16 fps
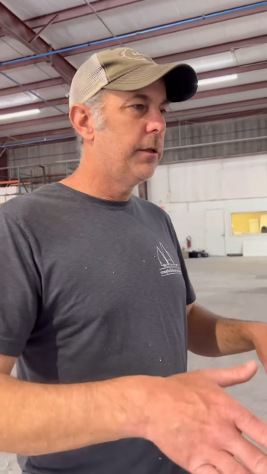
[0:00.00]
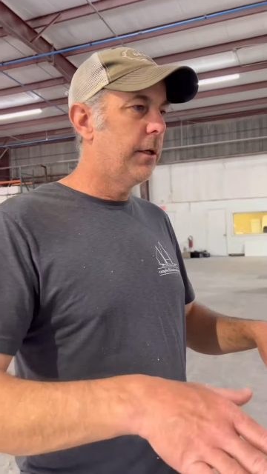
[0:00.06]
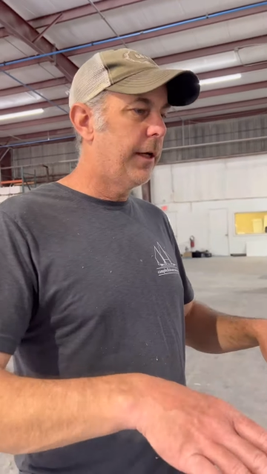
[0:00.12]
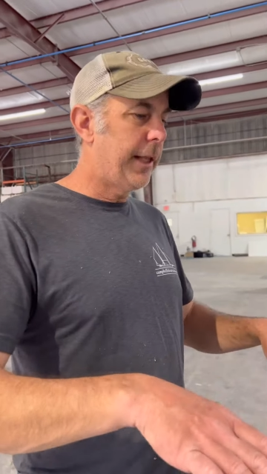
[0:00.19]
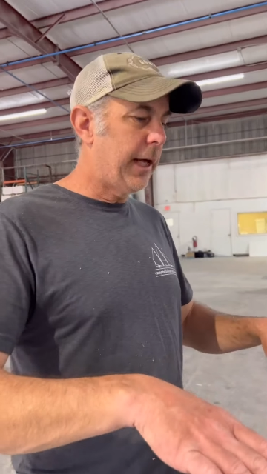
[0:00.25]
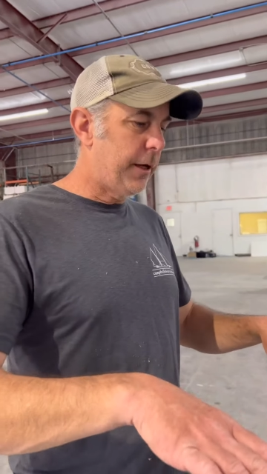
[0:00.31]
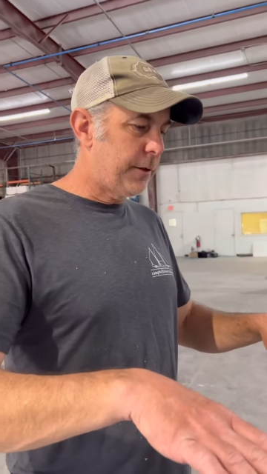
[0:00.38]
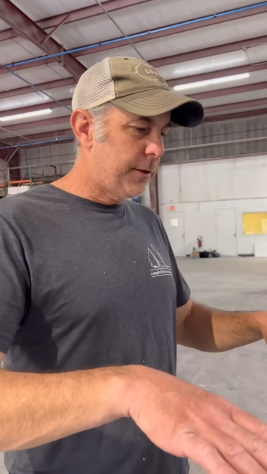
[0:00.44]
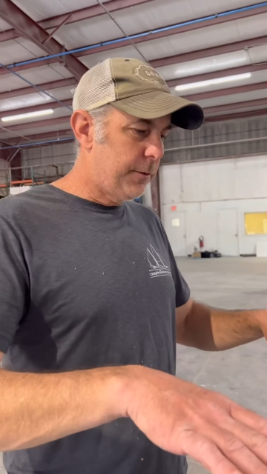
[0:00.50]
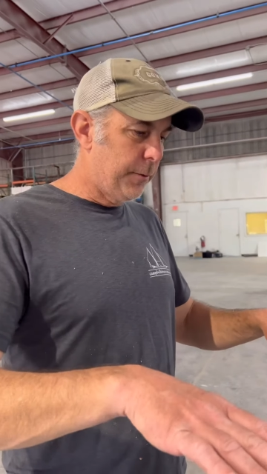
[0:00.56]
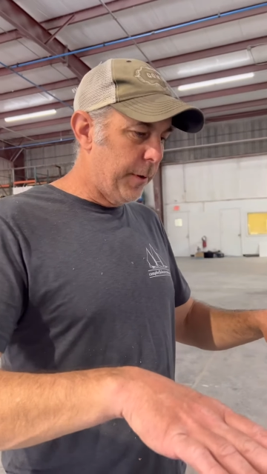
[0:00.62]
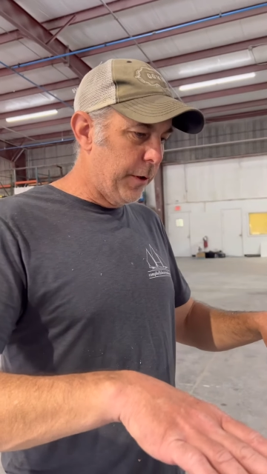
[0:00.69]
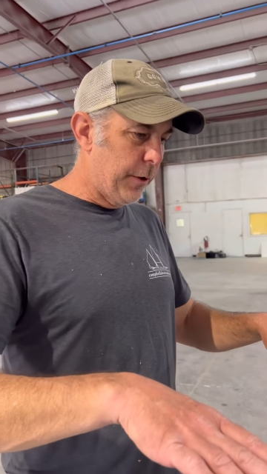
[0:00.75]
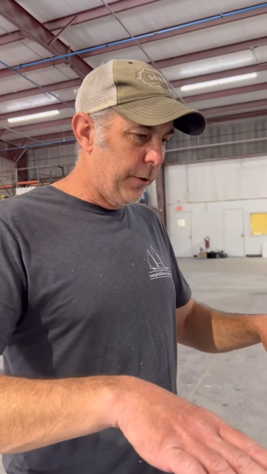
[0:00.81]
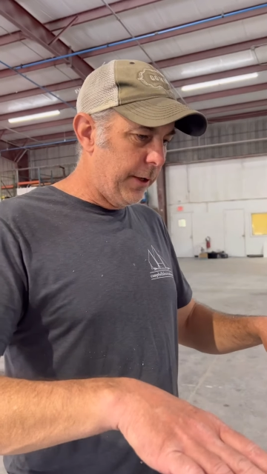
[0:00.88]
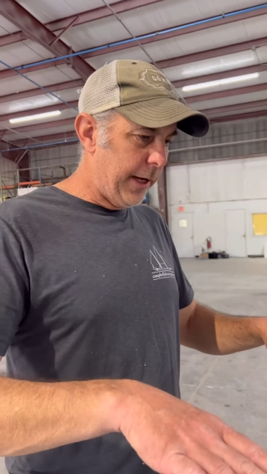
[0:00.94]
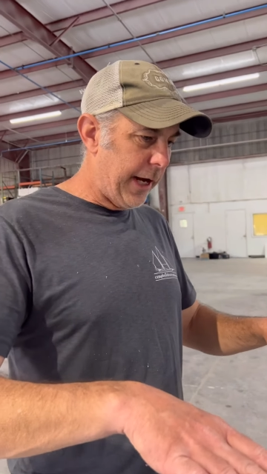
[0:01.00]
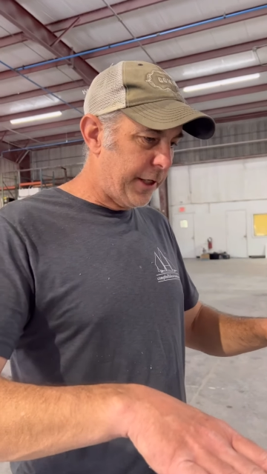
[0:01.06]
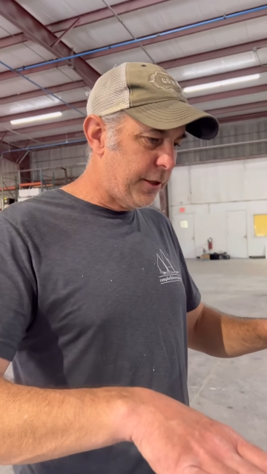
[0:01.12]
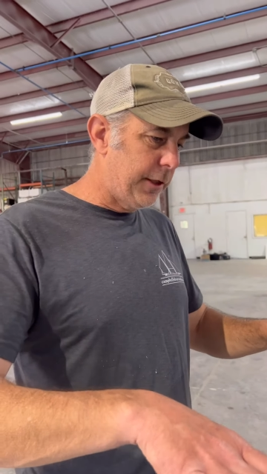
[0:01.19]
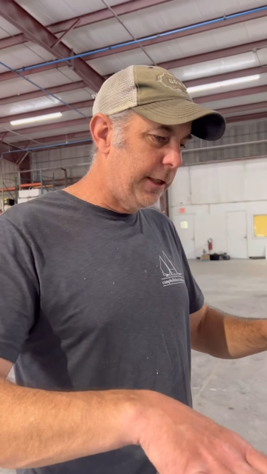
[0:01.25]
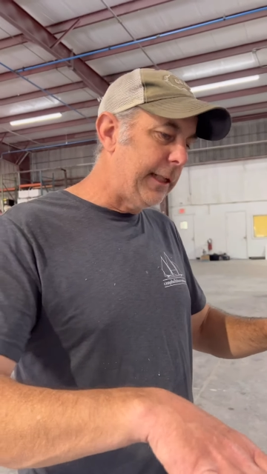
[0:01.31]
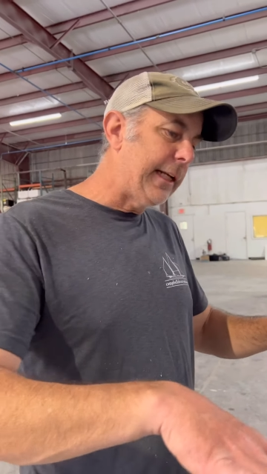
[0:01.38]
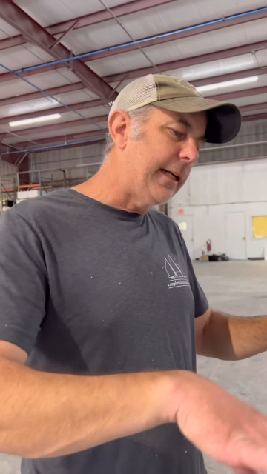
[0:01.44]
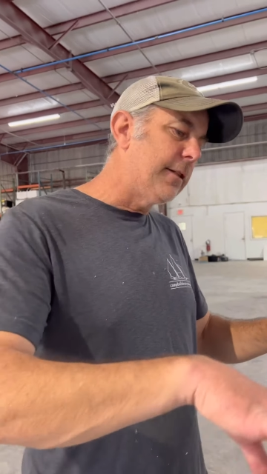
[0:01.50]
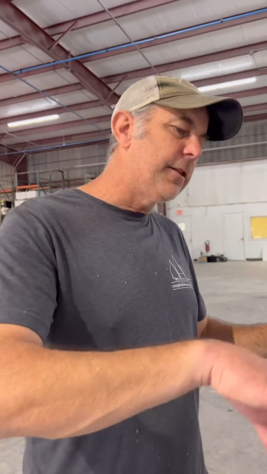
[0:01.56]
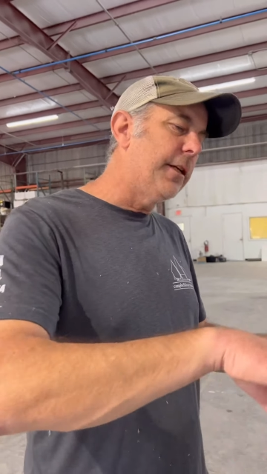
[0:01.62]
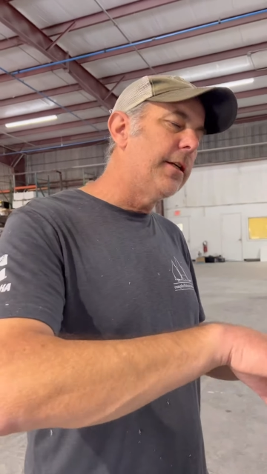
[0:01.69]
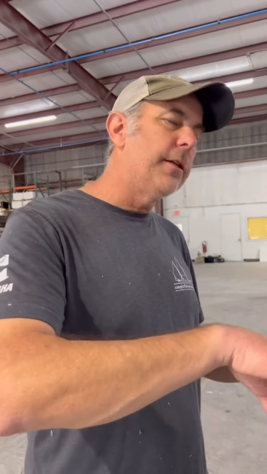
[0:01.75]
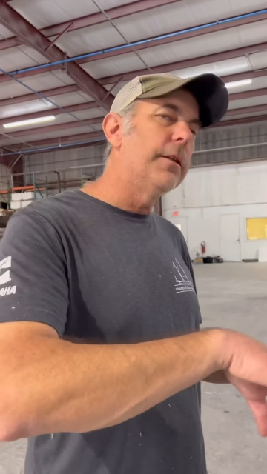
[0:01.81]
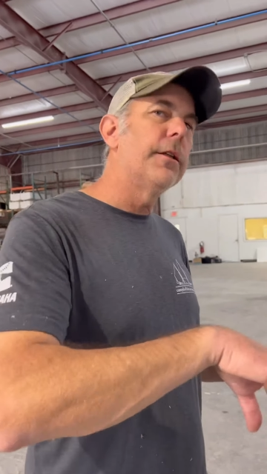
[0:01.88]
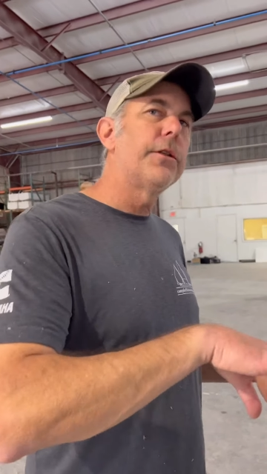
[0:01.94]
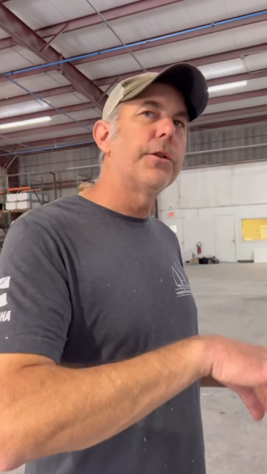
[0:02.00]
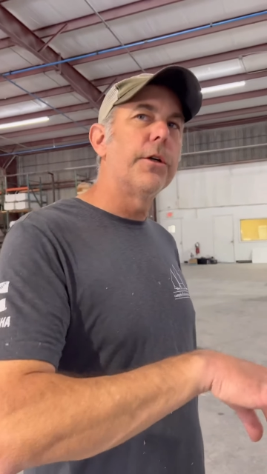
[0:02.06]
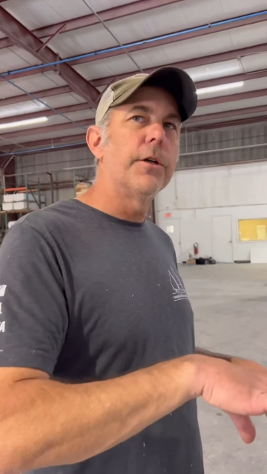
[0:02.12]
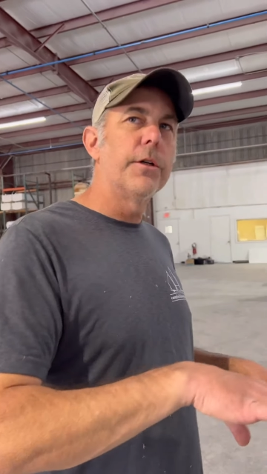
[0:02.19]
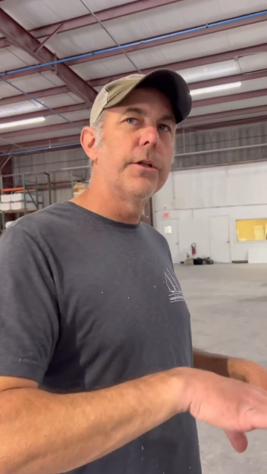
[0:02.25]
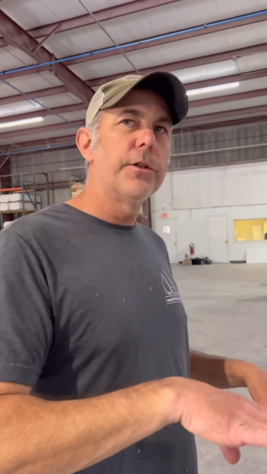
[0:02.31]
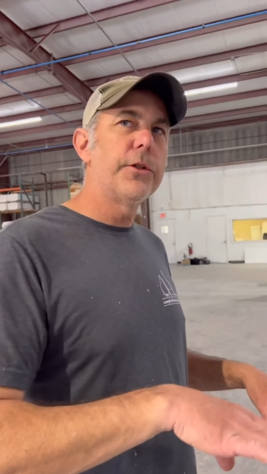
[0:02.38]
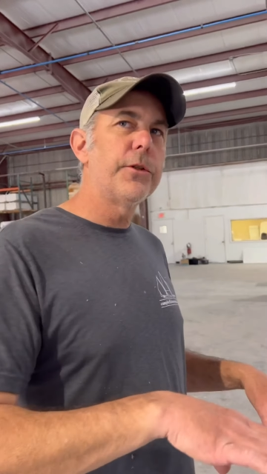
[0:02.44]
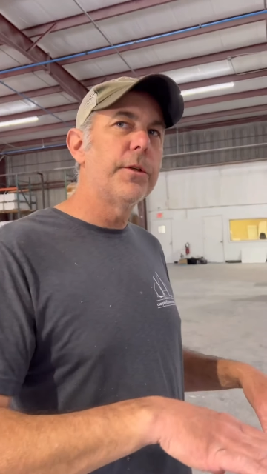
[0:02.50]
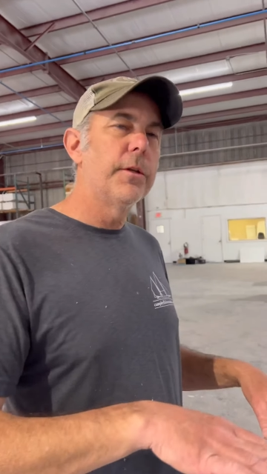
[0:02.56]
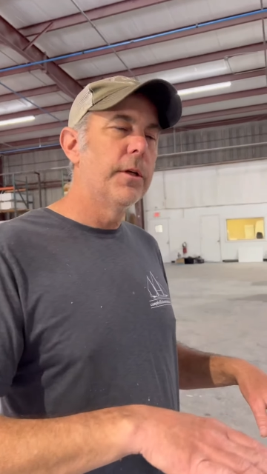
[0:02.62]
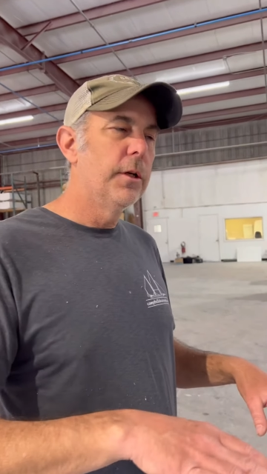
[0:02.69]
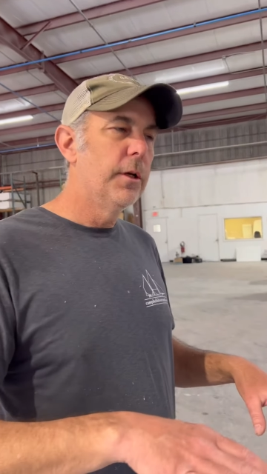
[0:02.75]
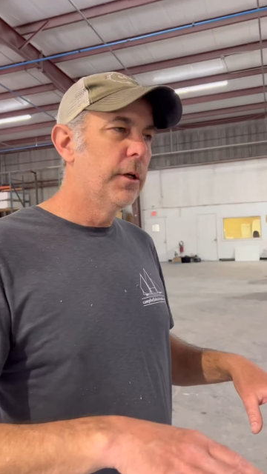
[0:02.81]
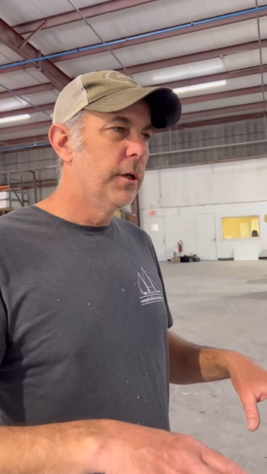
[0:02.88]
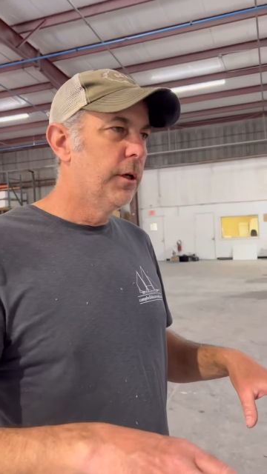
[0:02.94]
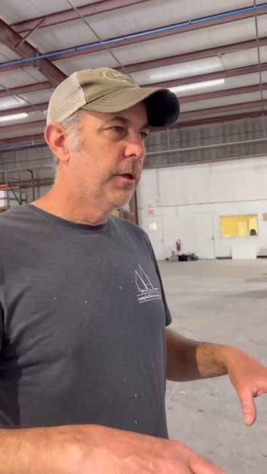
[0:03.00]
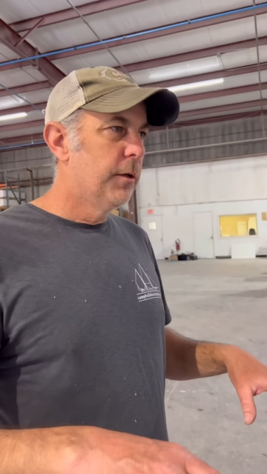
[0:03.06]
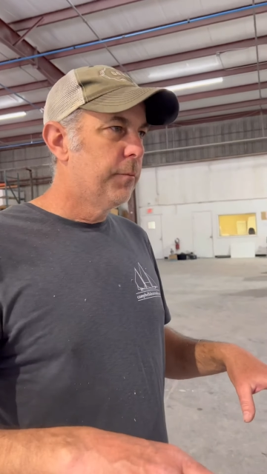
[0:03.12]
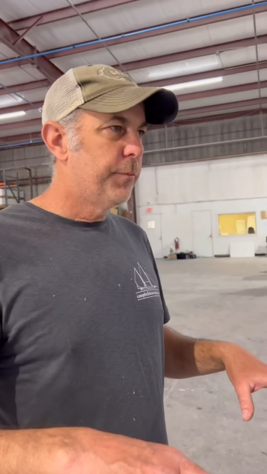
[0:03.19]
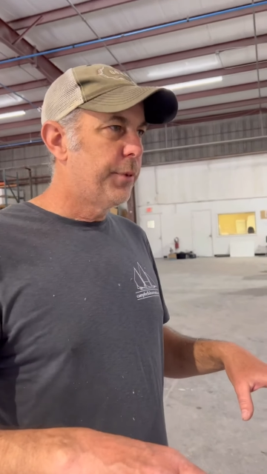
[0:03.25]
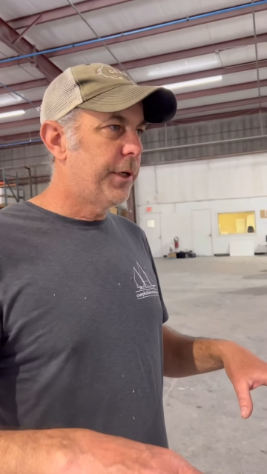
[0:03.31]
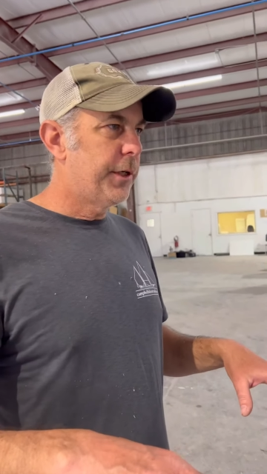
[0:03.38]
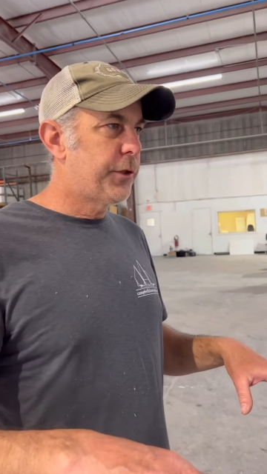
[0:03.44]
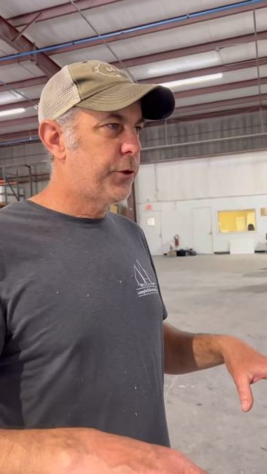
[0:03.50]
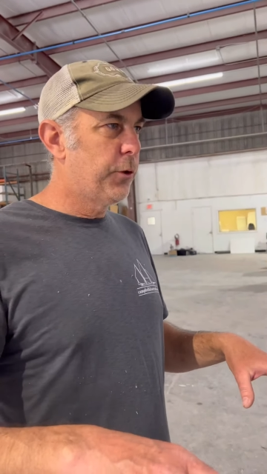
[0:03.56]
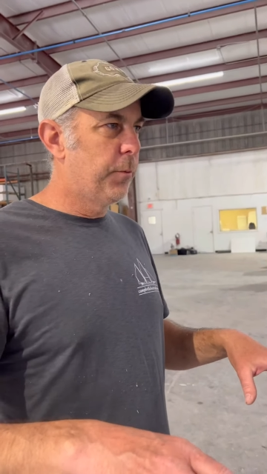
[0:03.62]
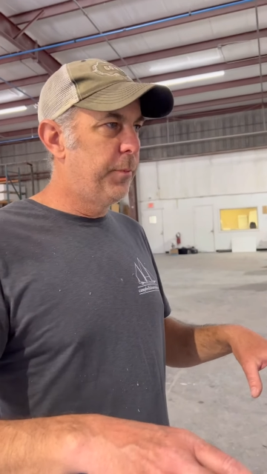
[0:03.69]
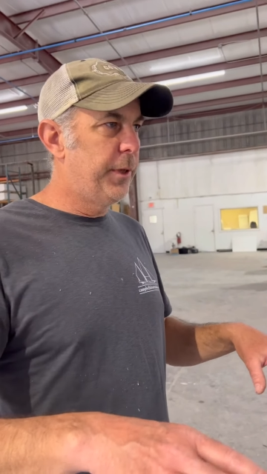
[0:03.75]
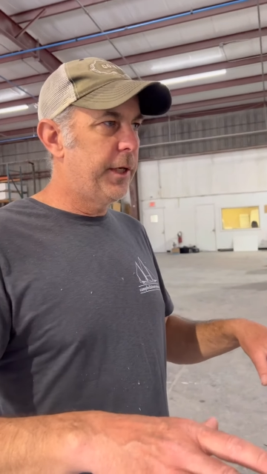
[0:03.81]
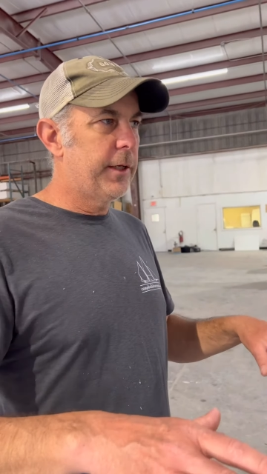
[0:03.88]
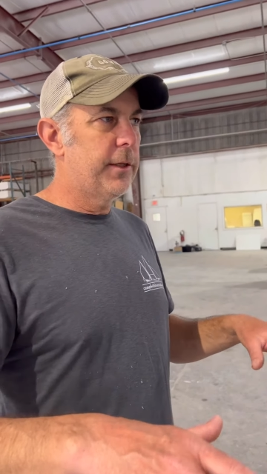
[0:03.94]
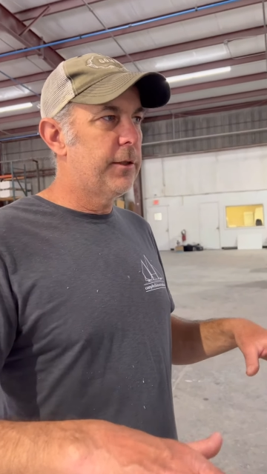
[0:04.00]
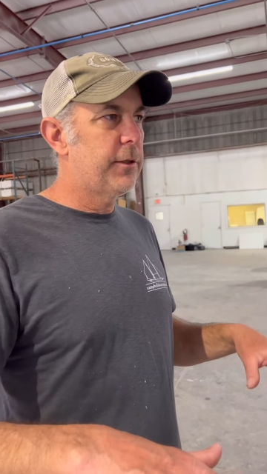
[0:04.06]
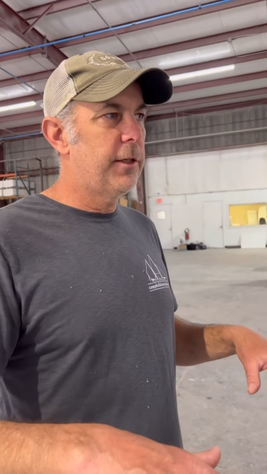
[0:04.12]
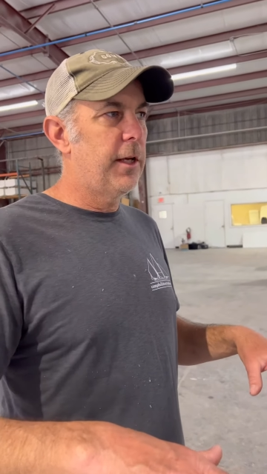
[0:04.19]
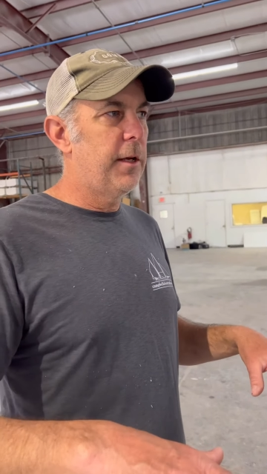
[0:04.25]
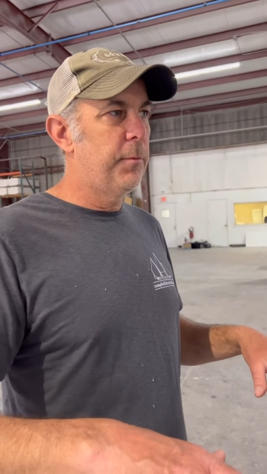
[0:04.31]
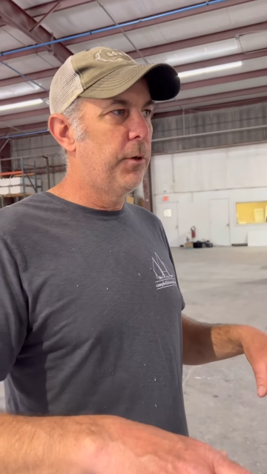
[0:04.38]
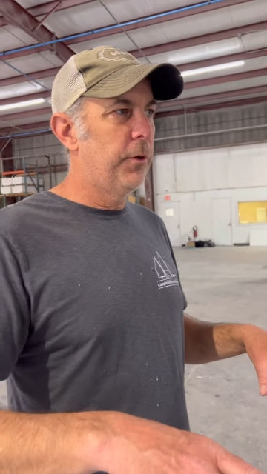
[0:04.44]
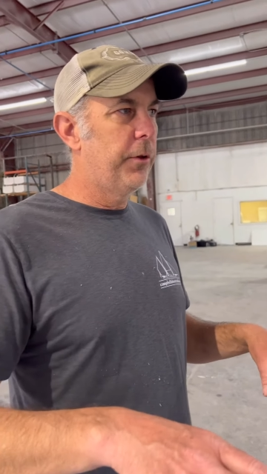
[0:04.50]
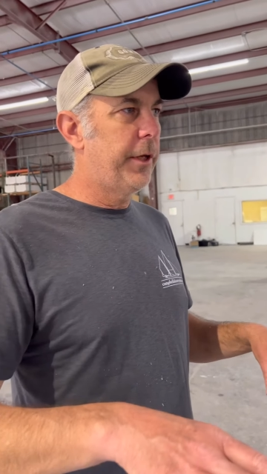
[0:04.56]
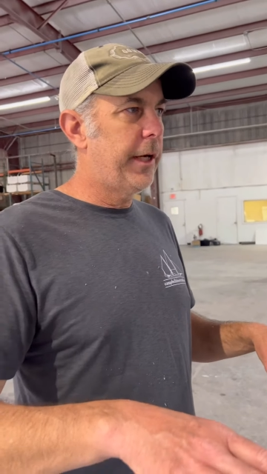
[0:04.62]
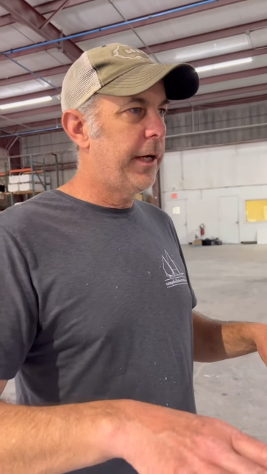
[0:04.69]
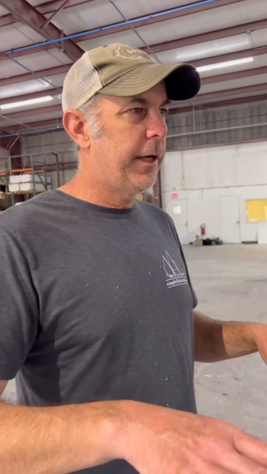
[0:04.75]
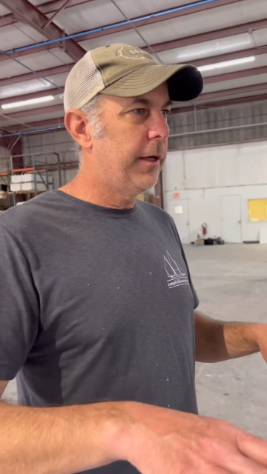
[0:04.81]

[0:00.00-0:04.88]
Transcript: and that boat actually leans in the turns, but it's so big and stable that,